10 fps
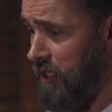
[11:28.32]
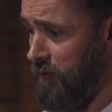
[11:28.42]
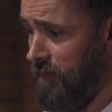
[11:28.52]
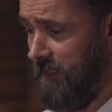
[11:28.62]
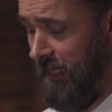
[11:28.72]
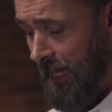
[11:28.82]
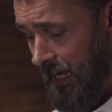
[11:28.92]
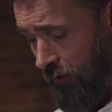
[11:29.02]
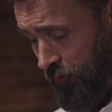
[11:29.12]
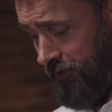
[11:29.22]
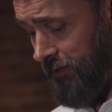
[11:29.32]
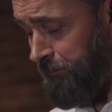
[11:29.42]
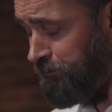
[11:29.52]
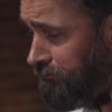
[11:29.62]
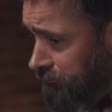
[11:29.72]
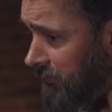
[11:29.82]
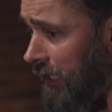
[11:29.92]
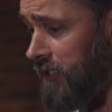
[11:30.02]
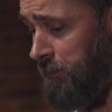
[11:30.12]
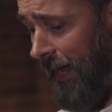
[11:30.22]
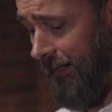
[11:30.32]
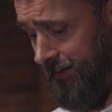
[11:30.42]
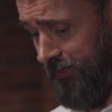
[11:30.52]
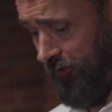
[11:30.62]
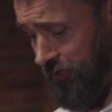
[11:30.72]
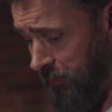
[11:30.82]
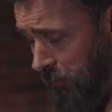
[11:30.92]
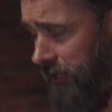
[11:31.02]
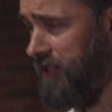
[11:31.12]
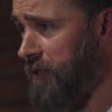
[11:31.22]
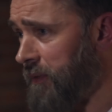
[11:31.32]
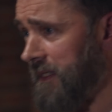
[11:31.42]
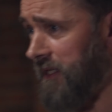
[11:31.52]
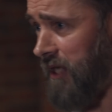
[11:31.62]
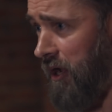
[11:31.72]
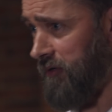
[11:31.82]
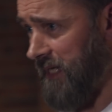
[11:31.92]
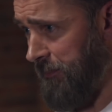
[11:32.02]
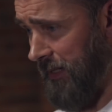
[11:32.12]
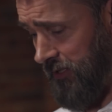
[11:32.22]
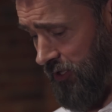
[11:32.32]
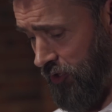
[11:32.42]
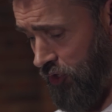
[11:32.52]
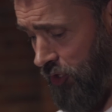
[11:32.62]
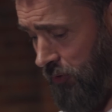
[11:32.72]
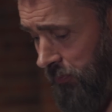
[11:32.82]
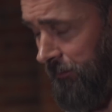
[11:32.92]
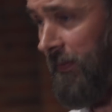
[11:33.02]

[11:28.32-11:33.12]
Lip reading: to use the heels to balance on. So we want to squeeze the toes up into the shoe,